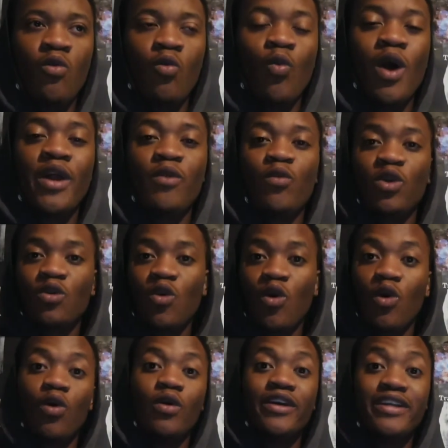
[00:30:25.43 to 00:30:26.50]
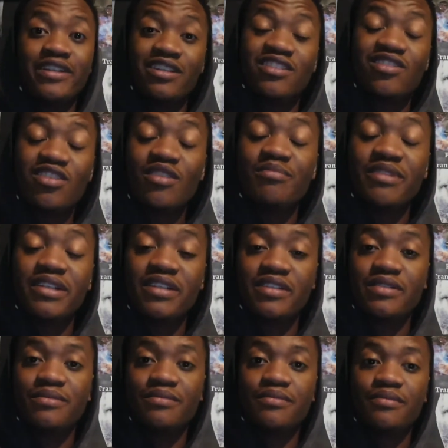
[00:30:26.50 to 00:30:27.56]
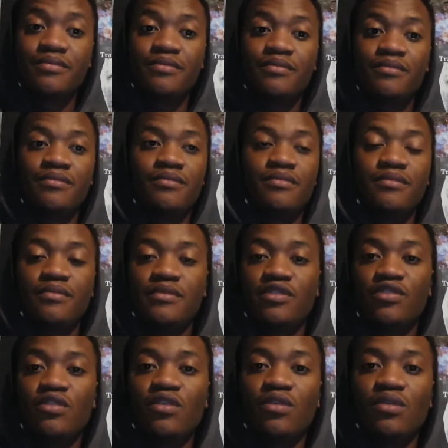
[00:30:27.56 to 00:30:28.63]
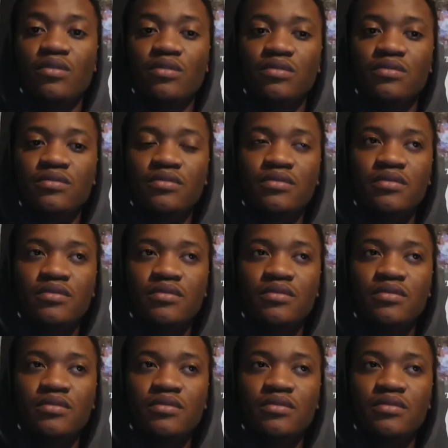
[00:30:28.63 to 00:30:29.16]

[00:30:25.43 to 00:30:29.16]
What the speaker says: one would call indeterminism. So